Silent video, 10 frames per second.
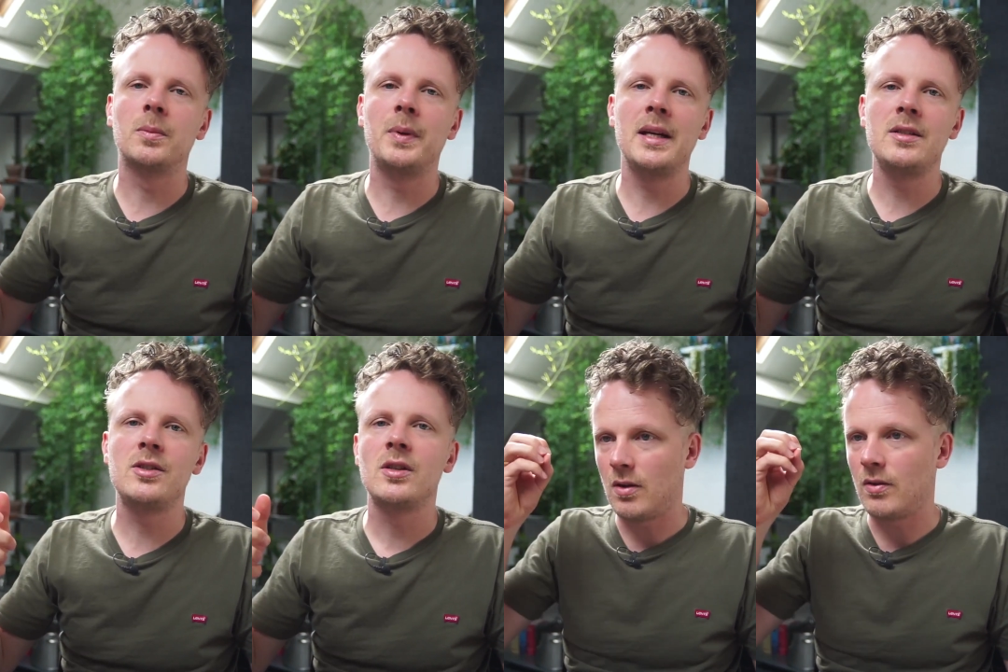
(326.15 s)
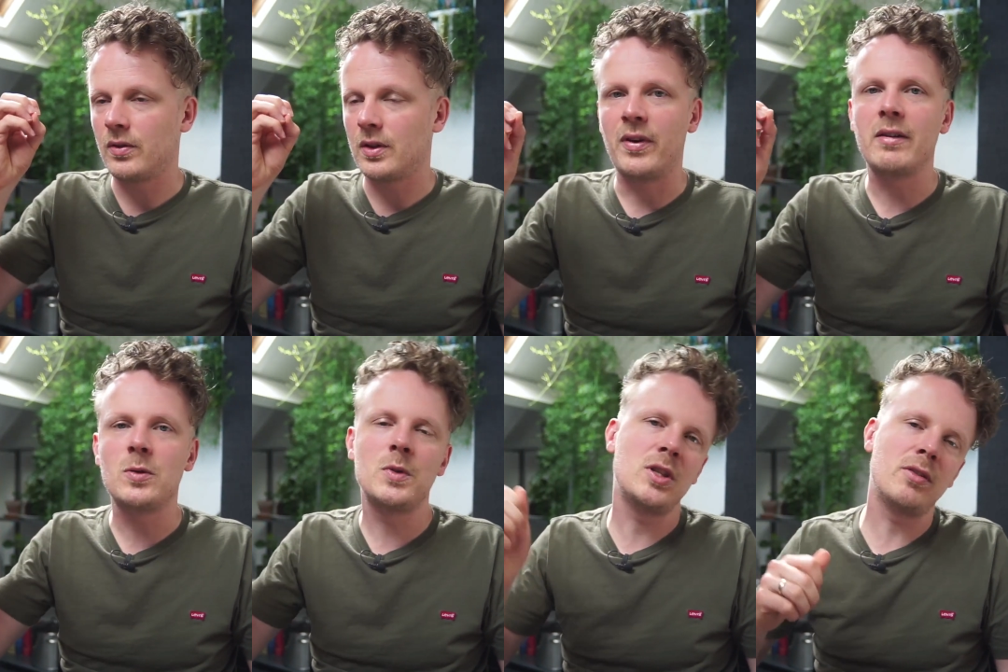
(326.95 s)
page on very
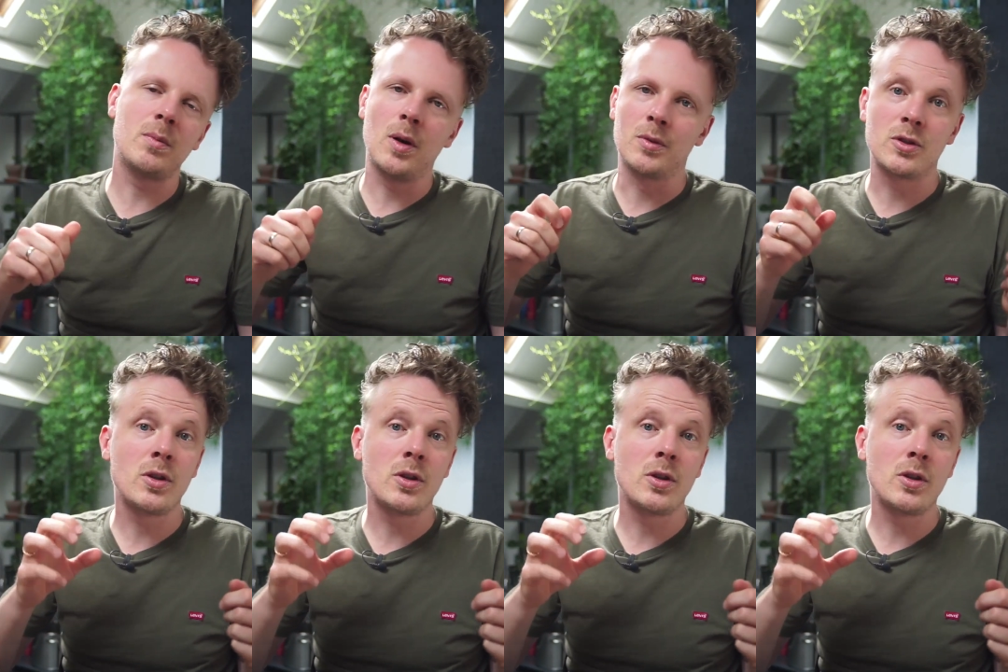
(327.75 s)
specific moments.